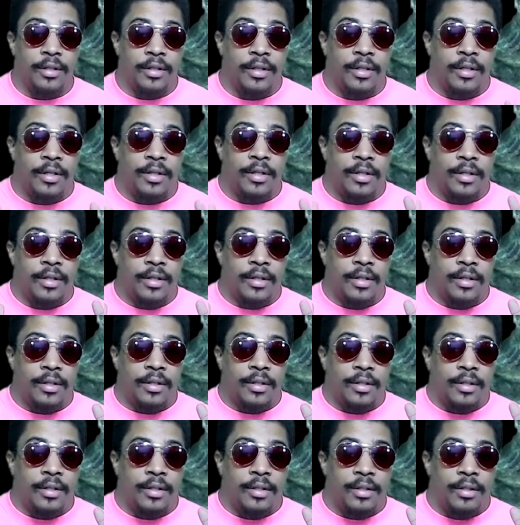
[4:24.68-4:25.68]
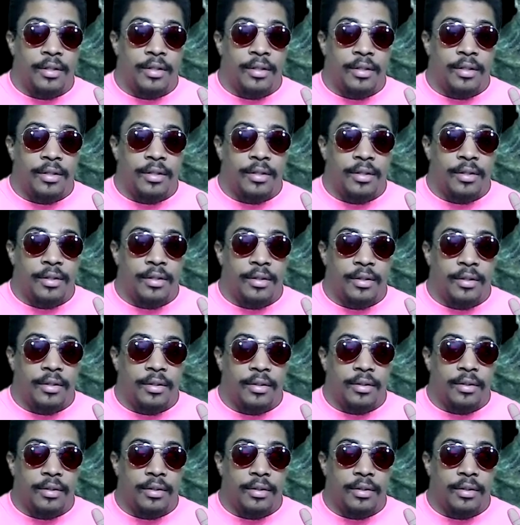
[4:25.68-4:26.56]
Nobody speaks.